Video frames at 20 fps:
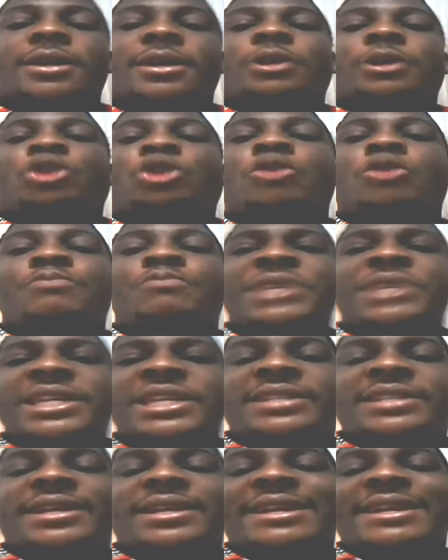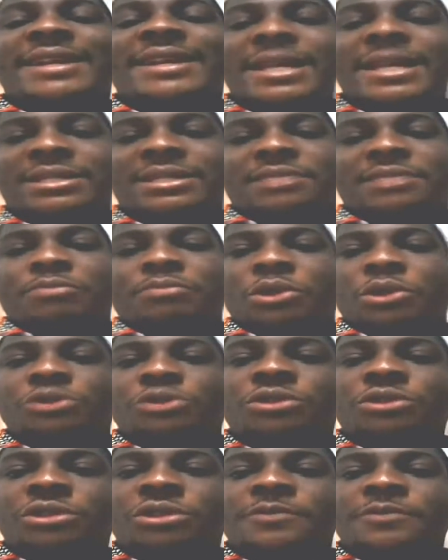to be the next
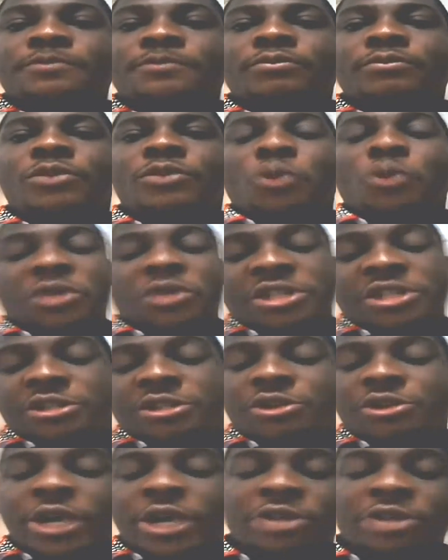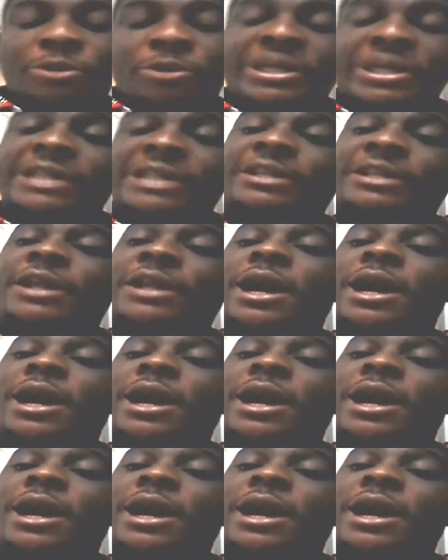month, which is going to be in